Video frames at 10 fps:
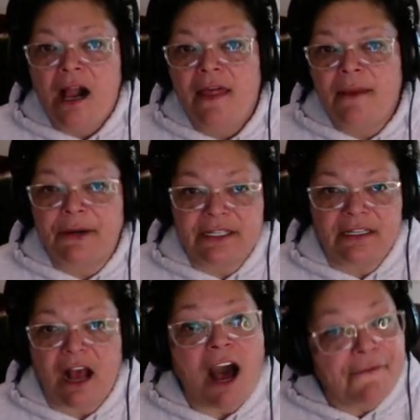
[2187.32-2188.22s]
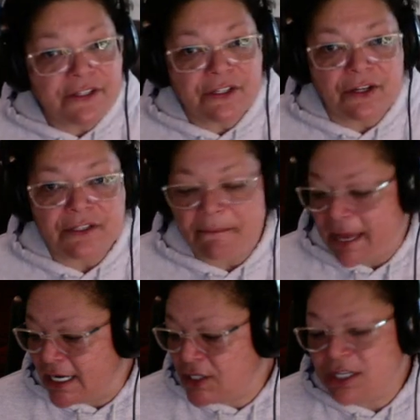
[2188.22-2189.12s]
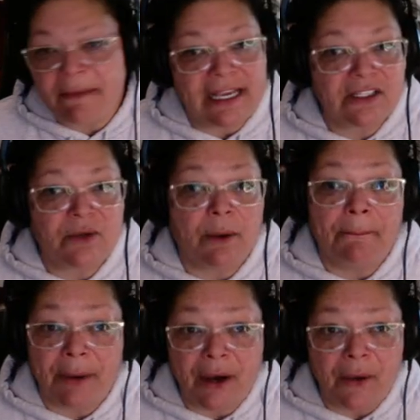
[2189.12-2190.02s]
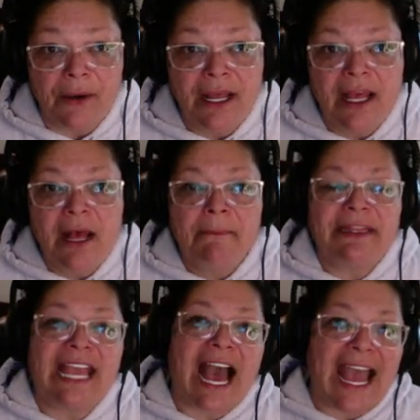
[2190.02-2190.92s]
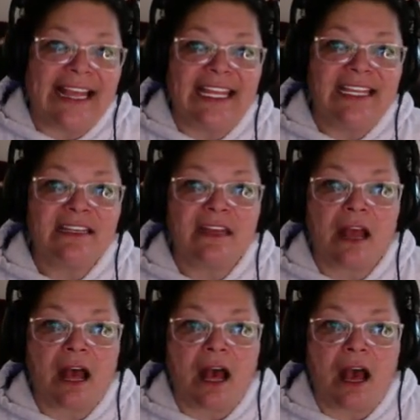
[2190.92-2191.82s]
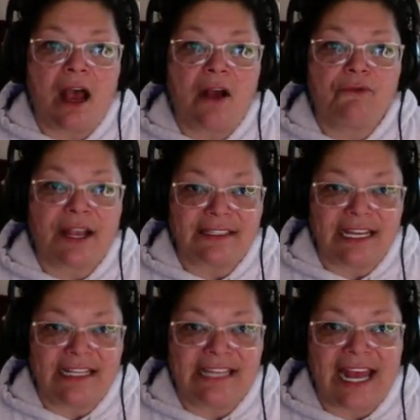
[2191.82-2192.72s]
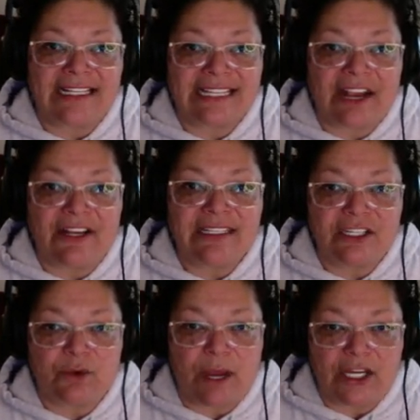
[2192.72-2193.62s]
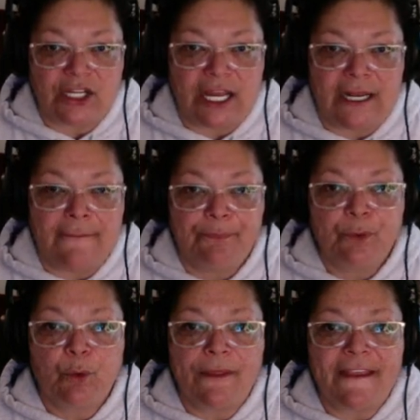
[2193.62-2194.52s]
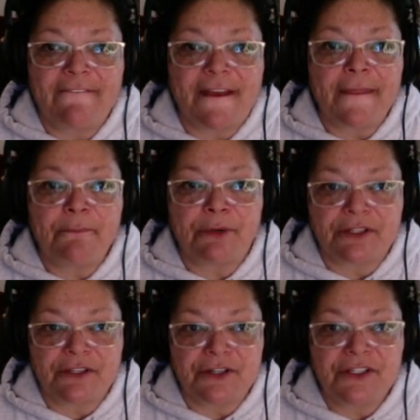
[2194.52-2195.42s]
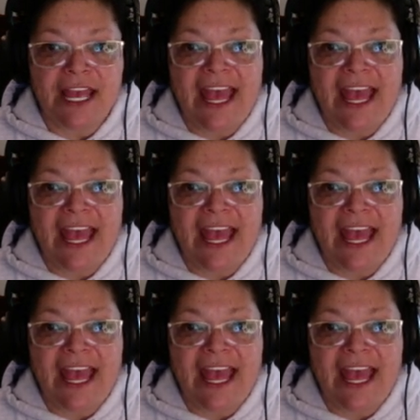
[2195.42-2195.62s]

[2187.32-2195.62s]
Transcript: The prison officers managed to make it to a boat, but the island residents had a scary situation when they found the prisoners